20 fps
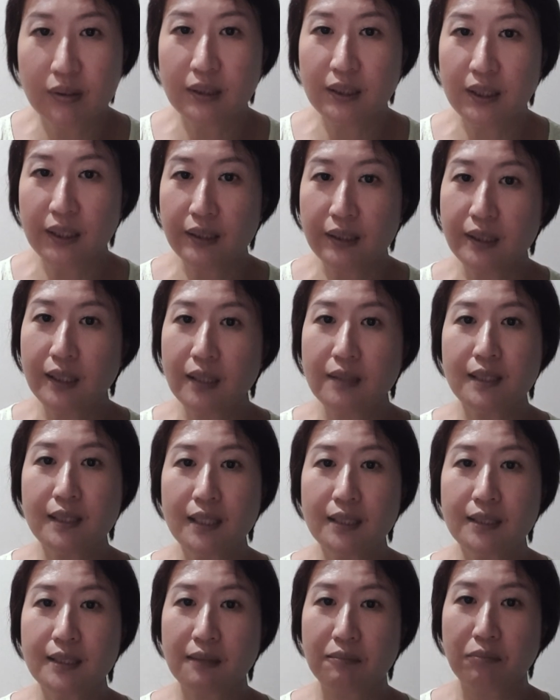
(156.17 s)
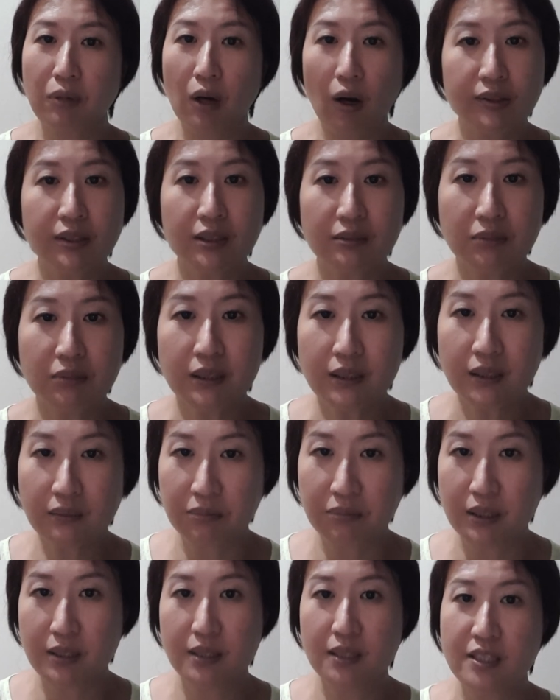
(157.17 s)
it tells us that possibly the
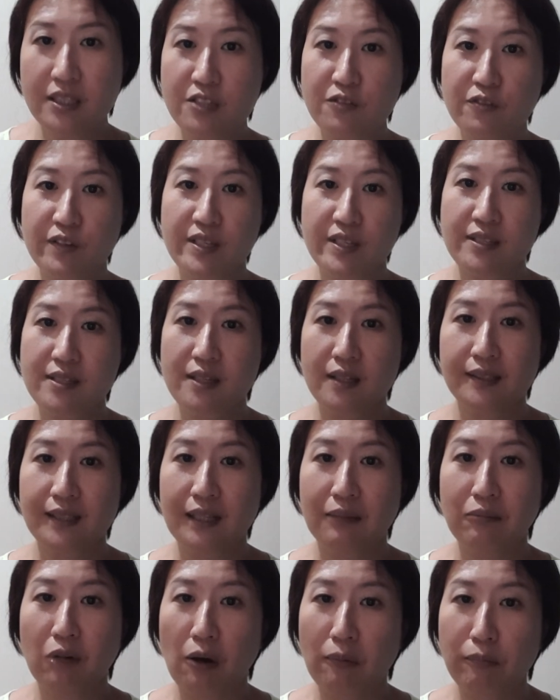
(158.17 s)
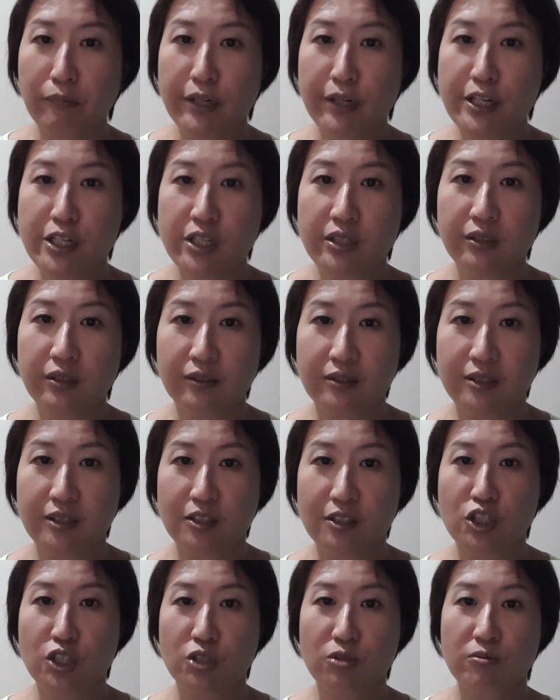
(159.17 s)
person is facing some operation or
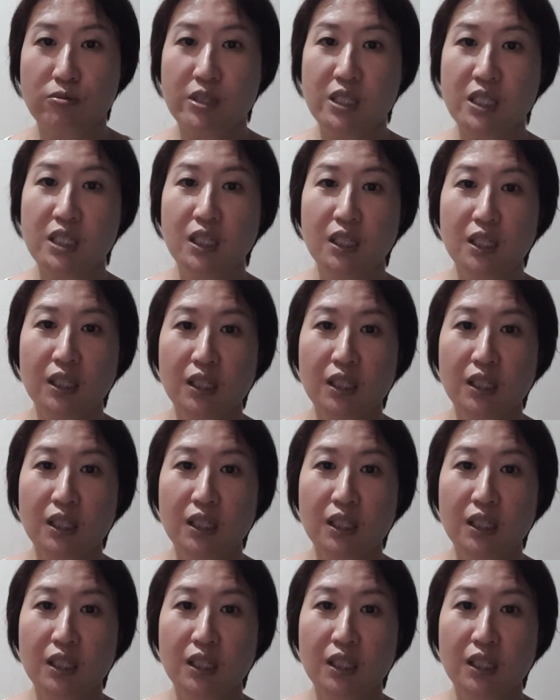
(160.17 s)
surgery